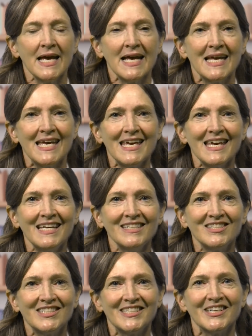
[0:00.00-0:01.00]
He
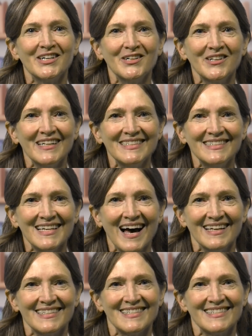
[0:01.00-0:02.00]
still
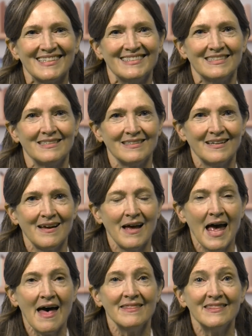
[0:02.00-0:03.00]
does.
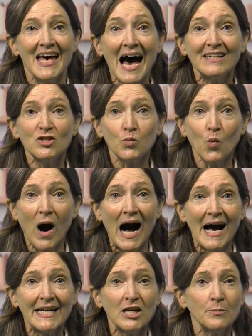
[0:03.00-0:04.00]
That's
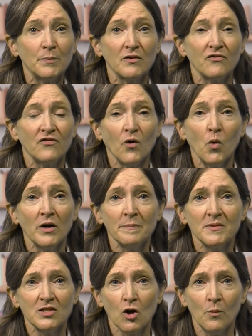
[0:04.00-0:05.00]
why he
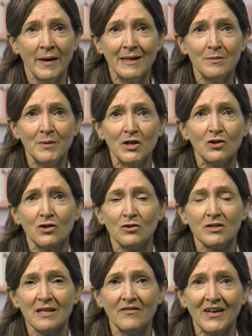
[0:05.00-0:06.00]
performed so many
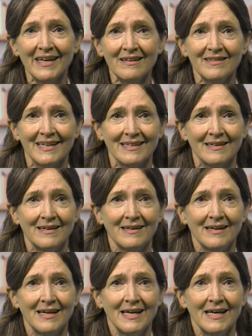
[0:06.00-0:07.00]
miracles of healing.
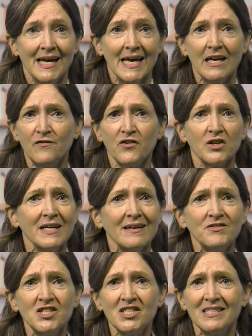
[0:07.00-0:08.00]
He
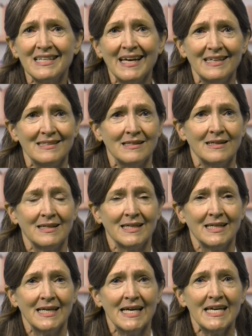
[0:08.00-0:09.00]
forgives sin.
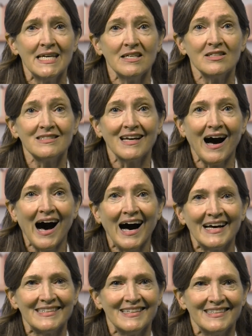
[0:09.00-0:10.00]
He is
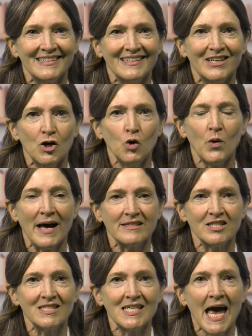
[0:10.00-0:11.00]
God who
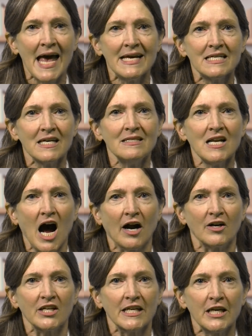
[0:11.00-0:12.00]
has taken
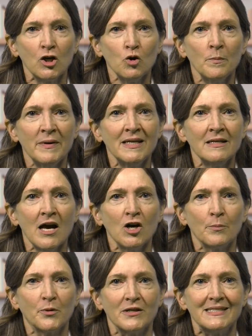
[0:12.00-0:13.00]
our human
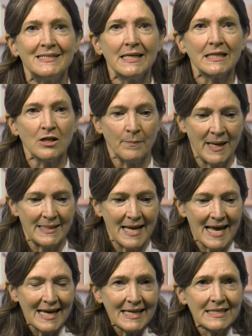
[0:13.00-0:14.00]
predicament
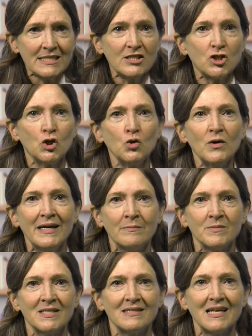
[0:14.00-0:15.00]
into
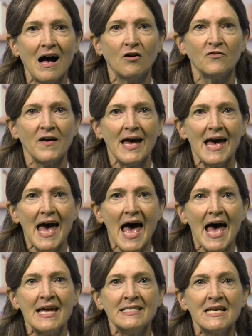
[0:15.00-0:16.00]
himself,
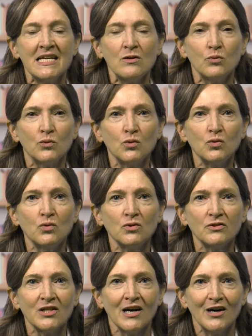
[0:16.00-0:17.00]
and he
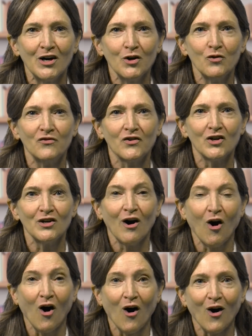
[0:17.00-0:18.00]
rules over
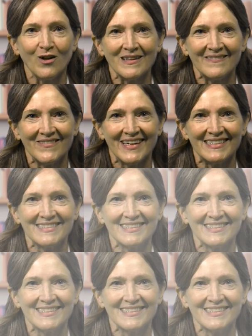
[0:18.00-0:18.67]
all of it.